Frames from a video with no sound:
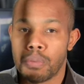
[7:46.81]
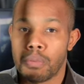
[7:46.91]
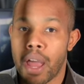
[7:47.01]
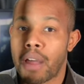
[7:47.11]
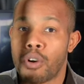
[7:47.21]

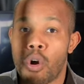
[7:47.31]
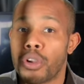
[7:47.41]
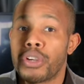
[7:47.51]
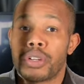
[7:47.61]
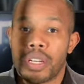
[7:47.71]
have all
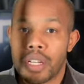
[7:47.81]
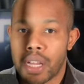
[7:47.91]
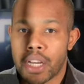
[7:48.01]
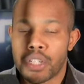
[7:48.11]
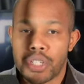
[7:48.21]
your
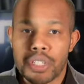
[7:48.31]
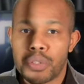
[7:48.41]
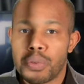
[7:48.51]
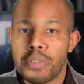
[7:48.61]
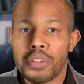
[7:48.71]
connections
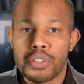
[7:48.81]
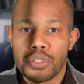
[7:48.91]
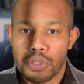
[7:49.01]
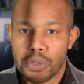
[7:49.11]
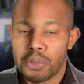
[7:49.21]
to even
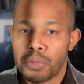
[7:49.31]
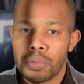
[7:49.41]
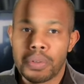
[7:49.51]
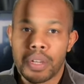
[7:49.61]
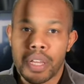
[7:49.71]

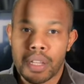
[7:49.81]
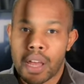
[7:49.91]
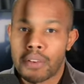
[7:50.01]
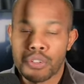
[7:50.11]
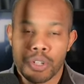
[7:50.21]
do a
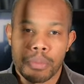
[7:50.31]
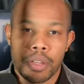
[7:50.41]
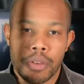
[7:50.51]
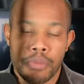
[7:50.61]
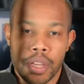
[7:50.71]
live
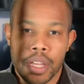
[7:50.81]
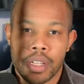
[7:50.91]
streaming event,